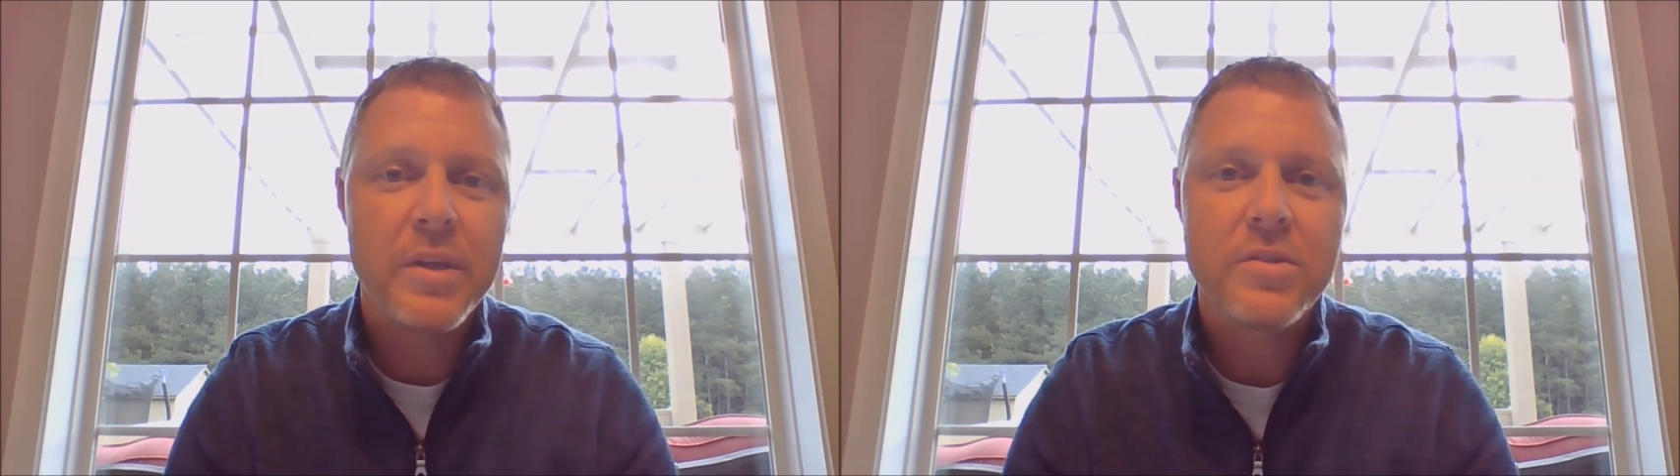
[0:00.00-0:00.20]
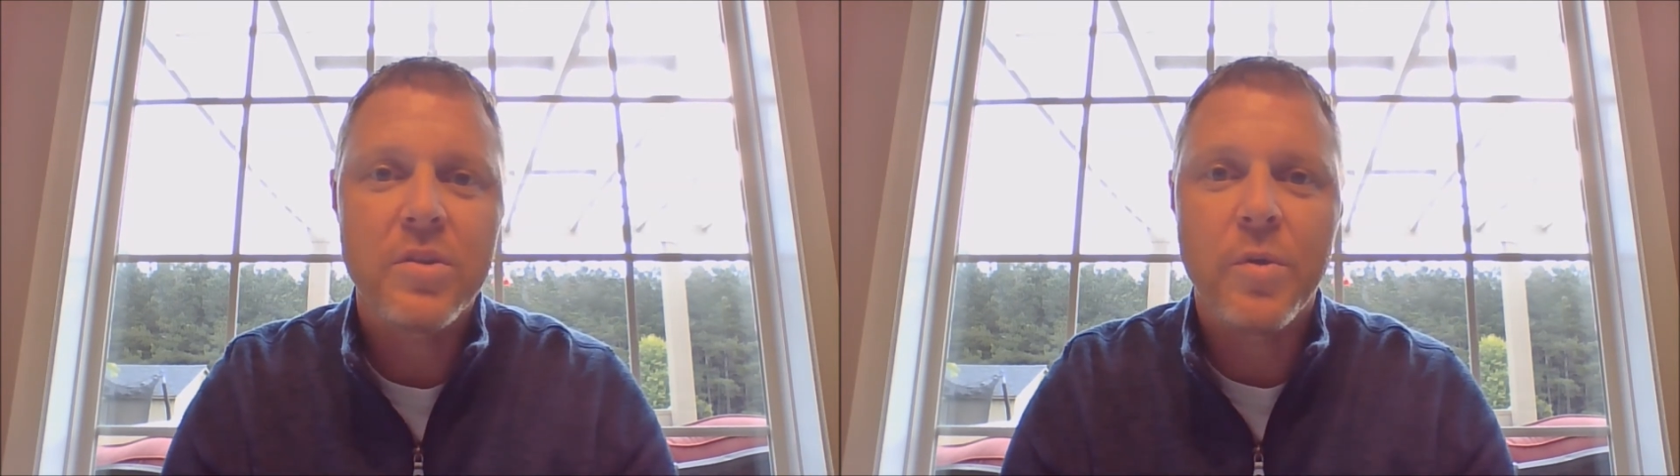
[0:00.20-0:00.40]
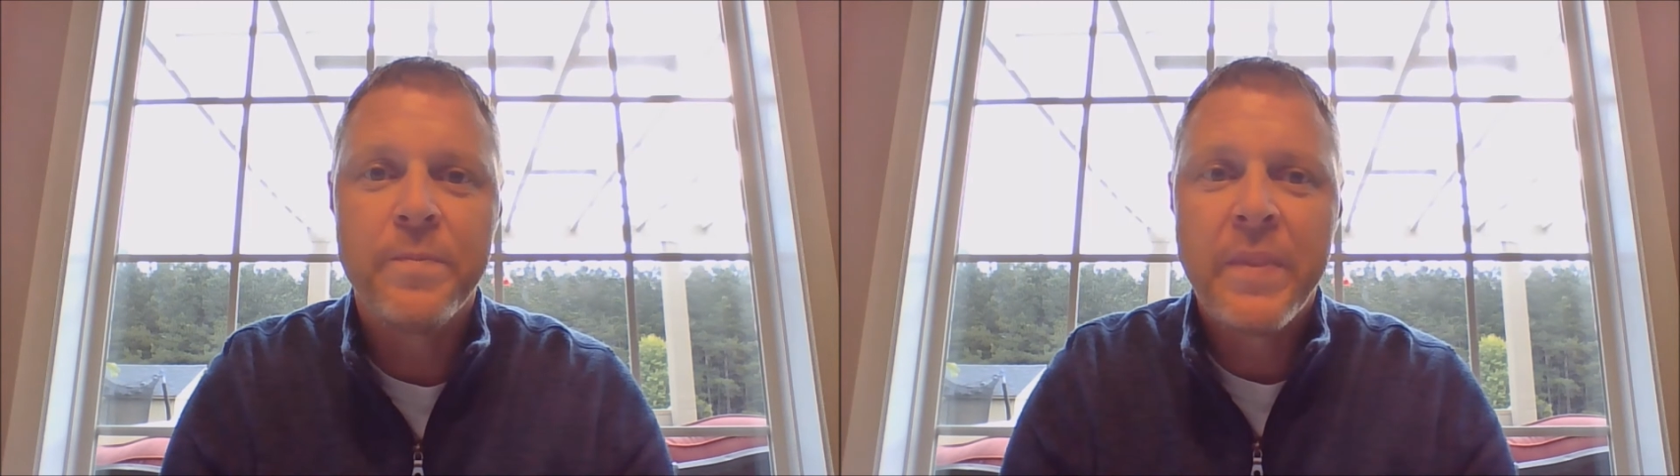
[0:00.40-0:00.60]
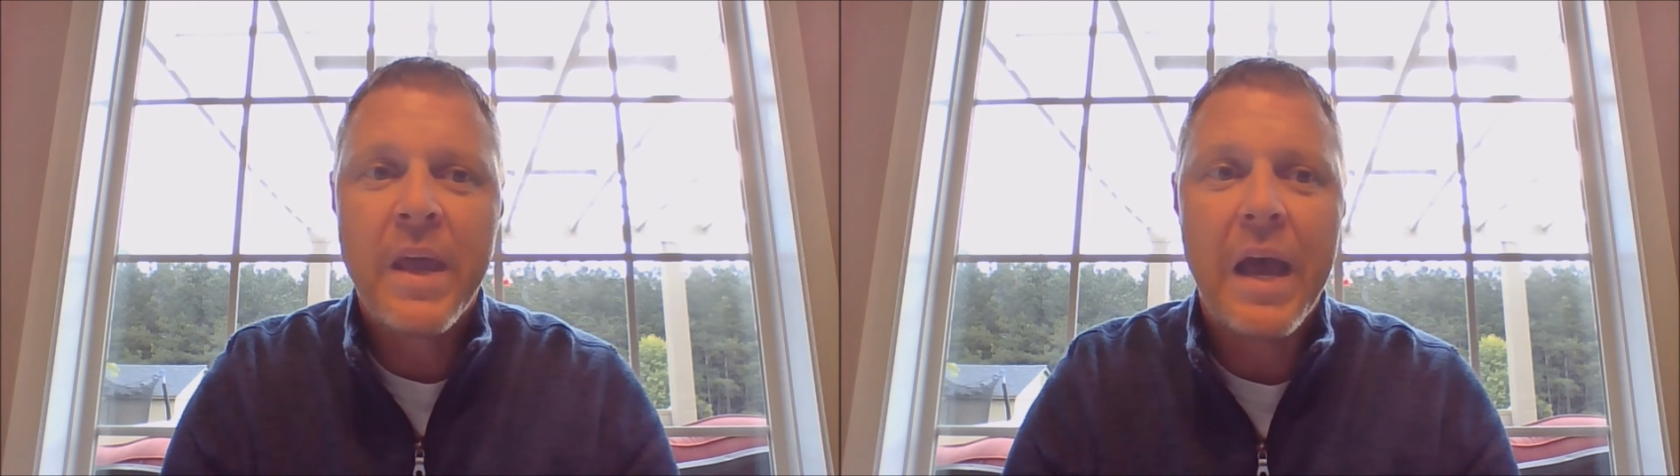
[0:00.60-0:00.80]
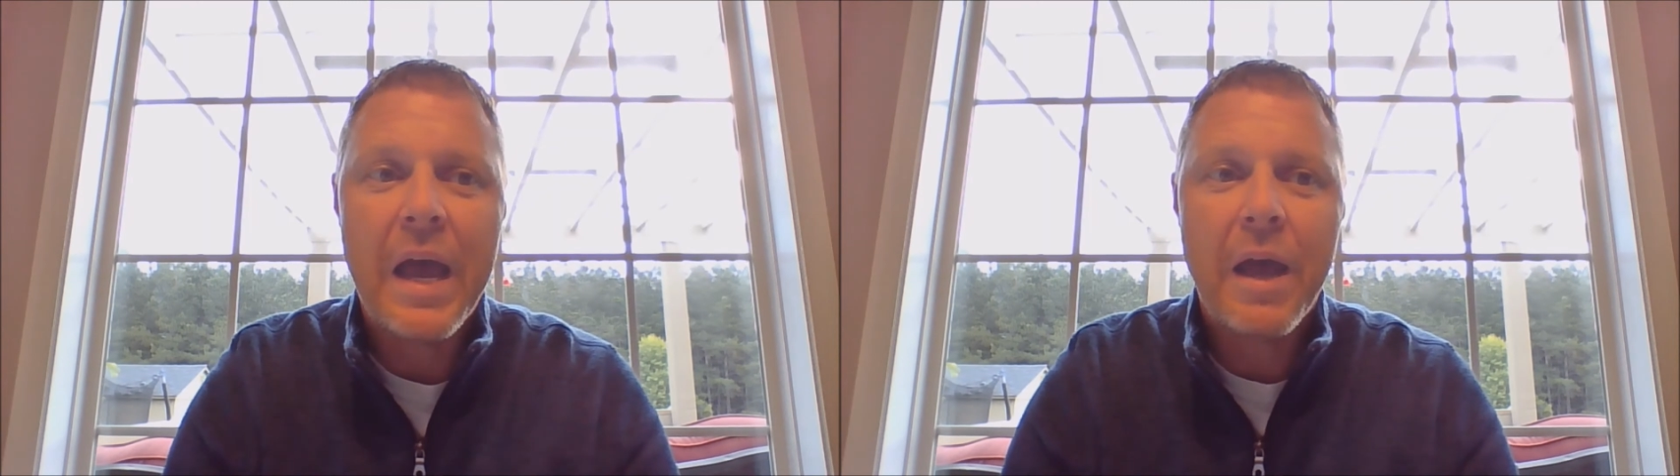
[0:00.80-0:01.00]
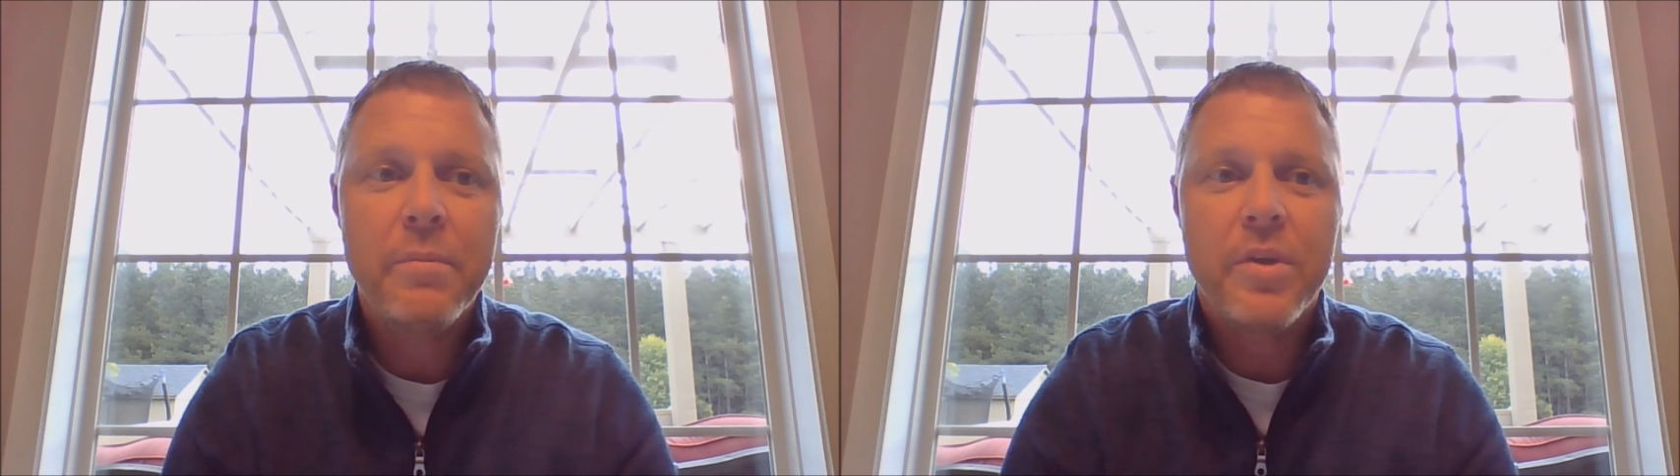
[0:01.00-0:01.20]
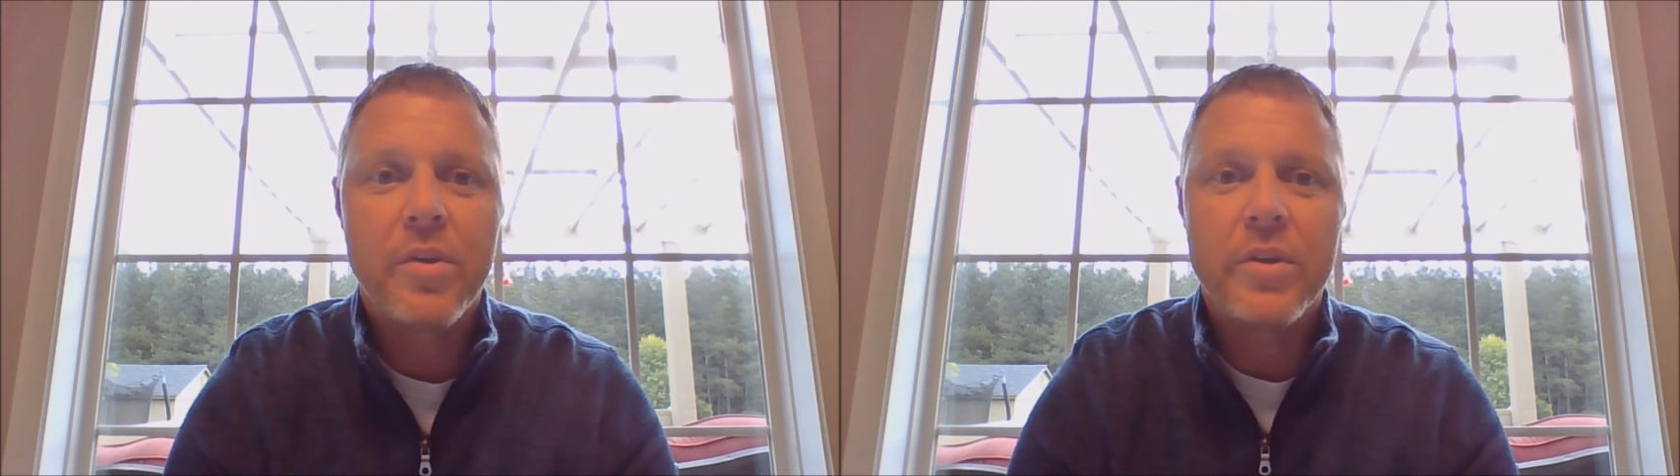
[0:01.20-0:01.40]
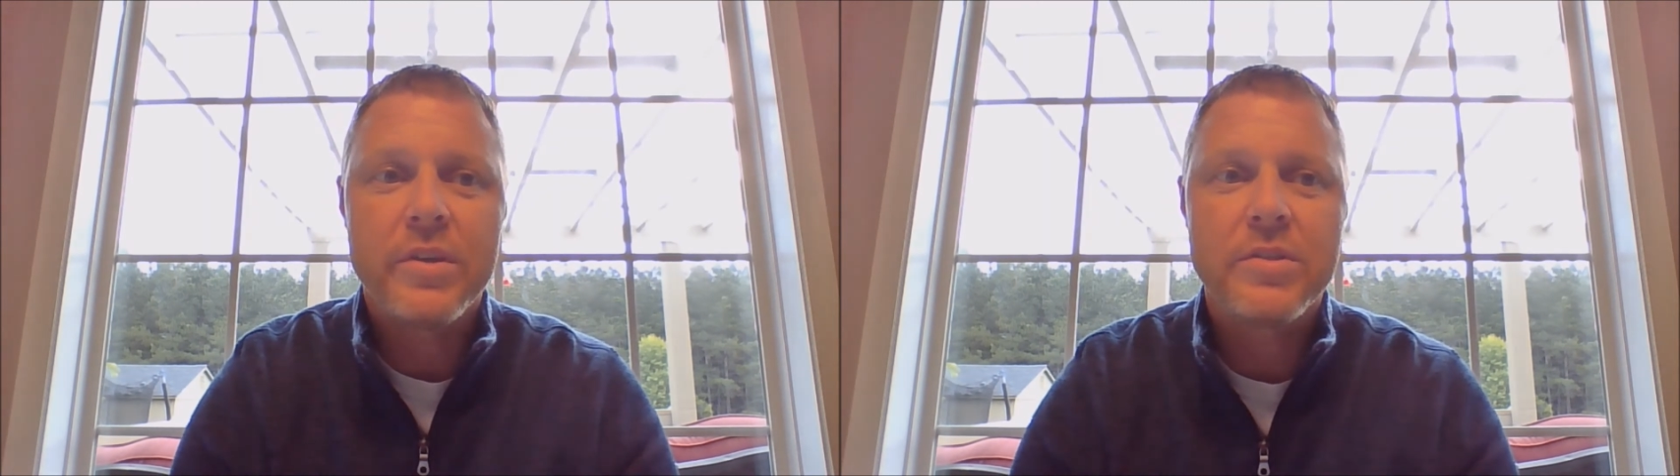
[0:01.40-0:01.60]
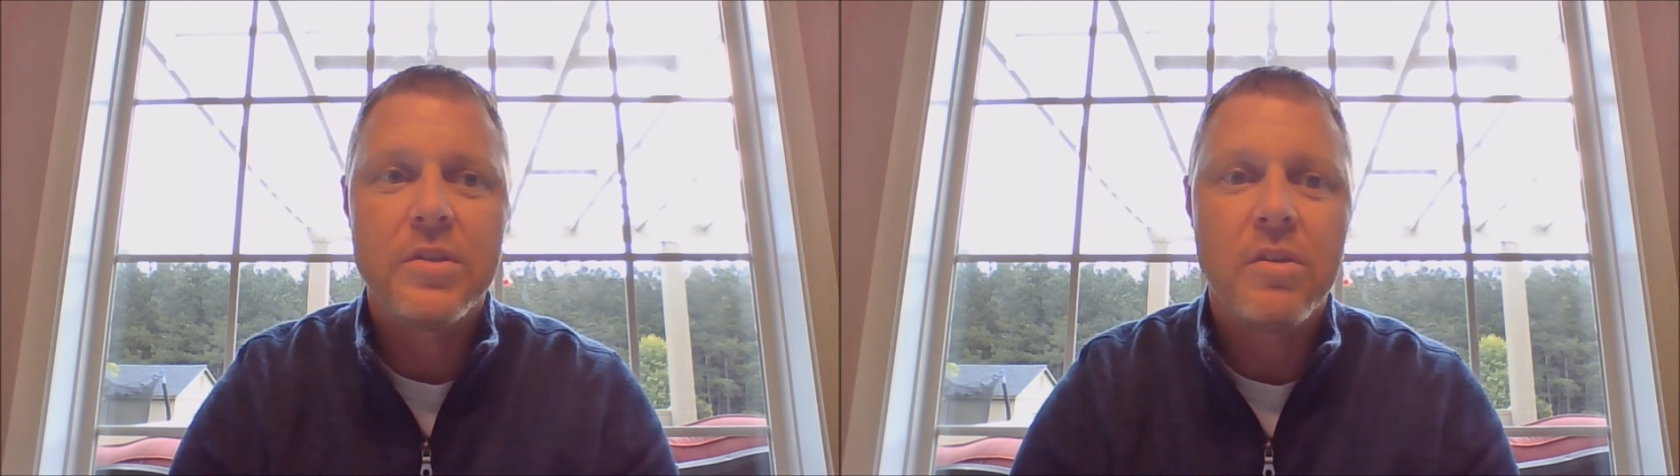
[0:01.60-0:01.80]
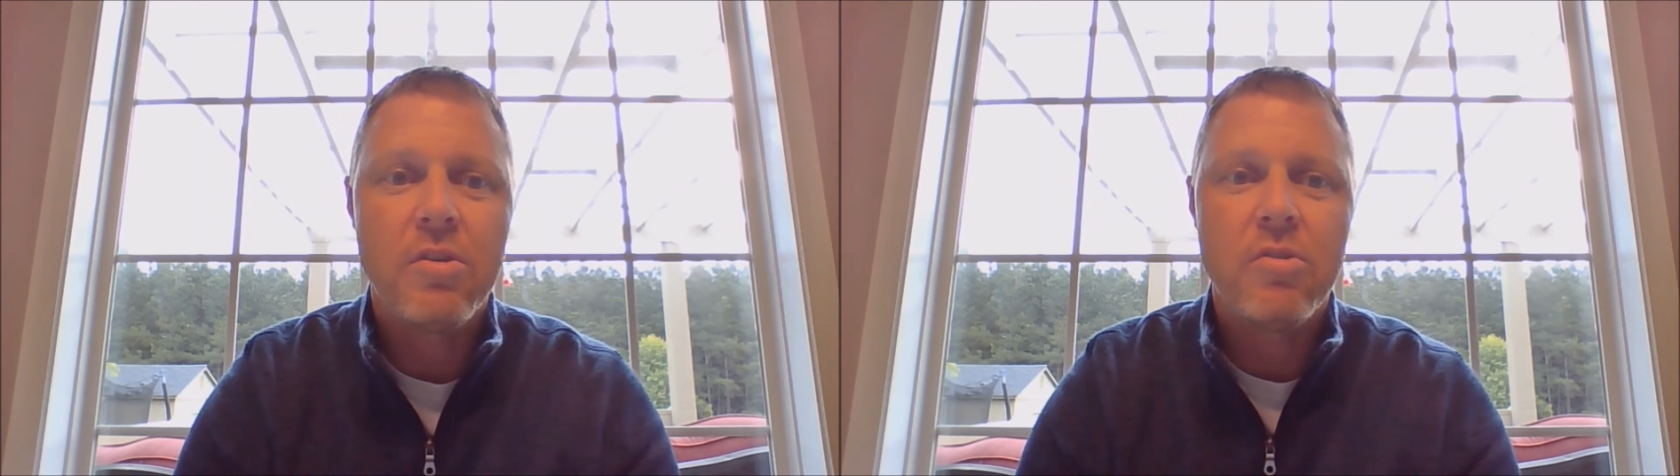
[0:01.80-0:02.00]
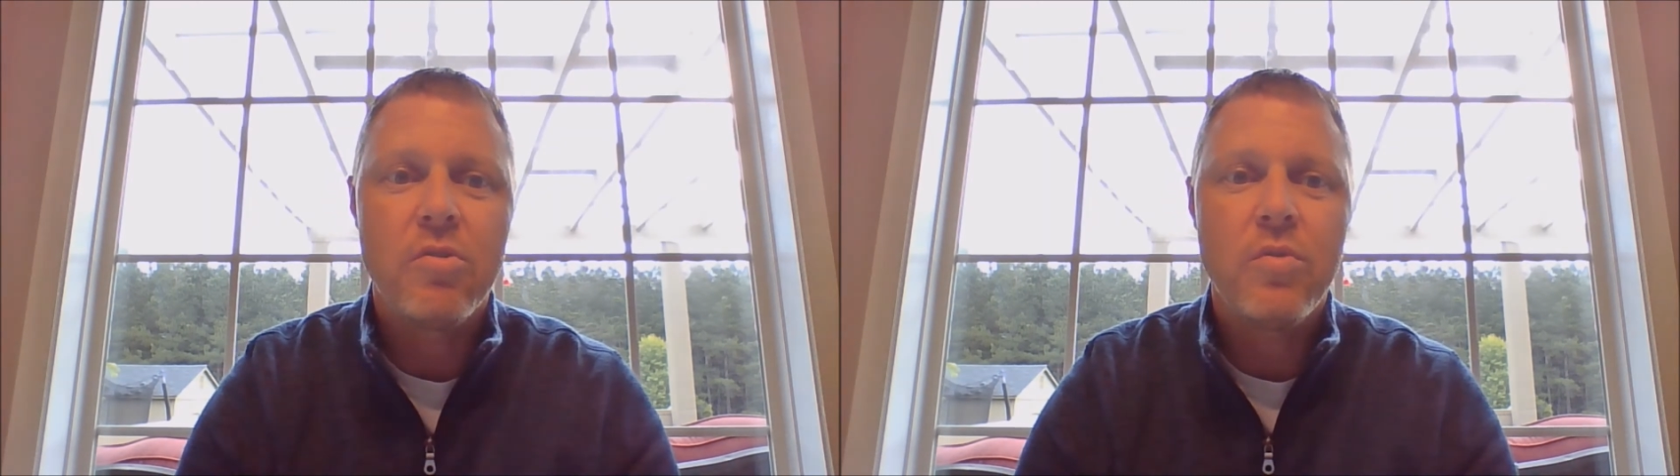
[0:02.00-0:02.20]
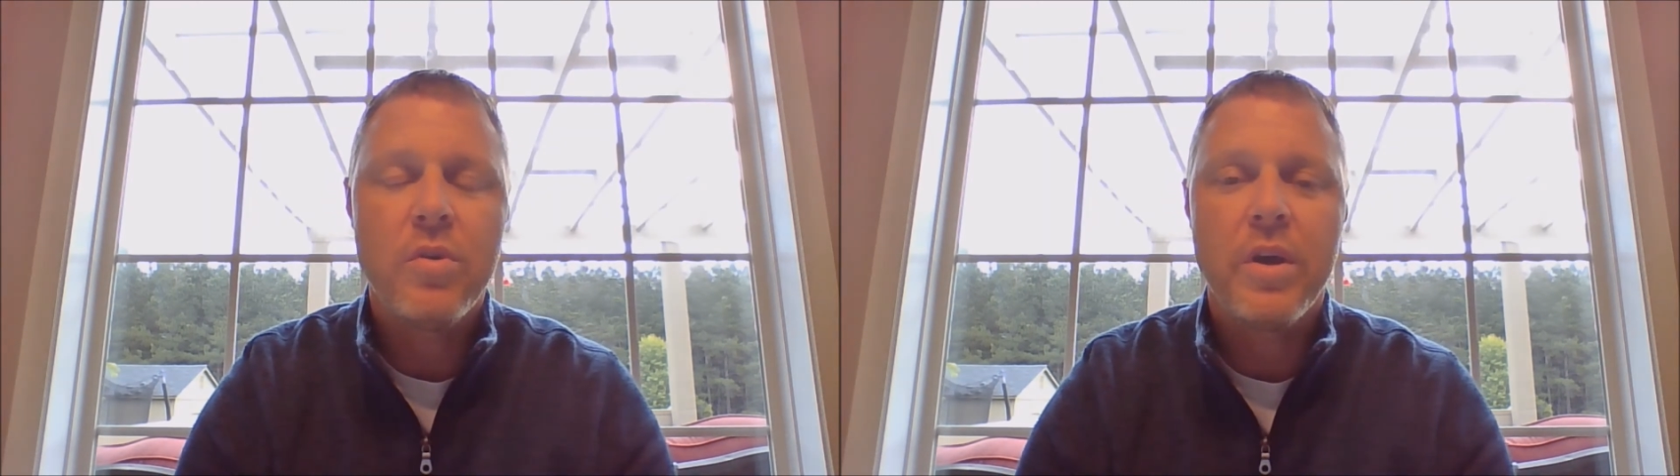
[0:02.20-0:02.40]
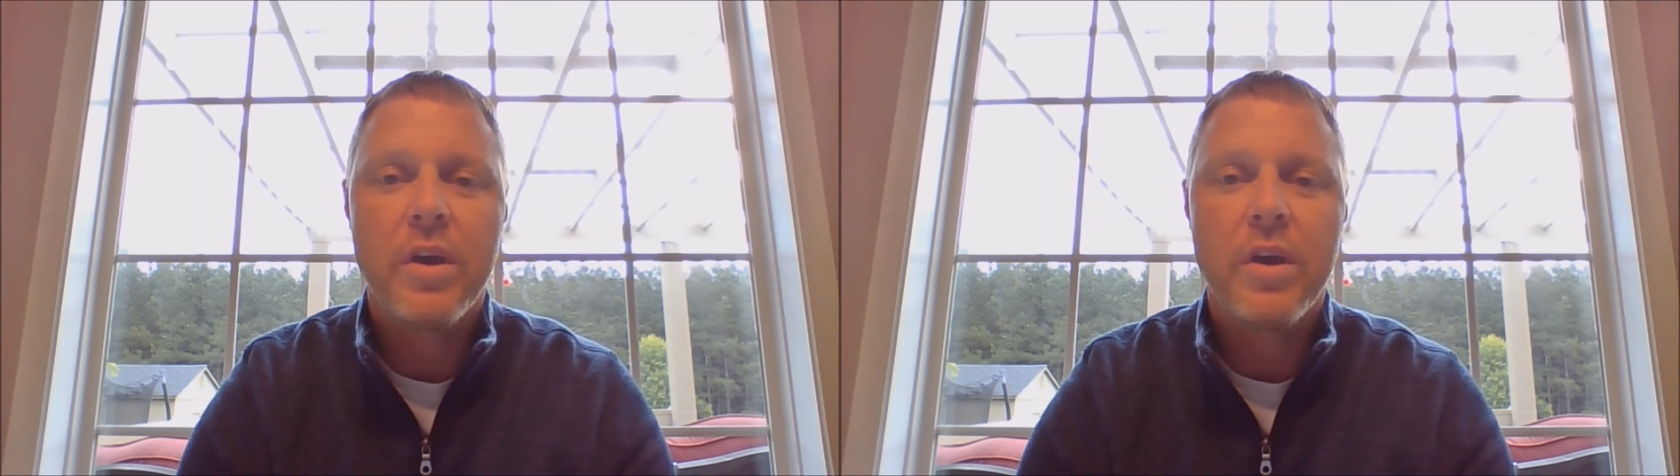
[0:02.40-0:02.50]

So I'm curious to know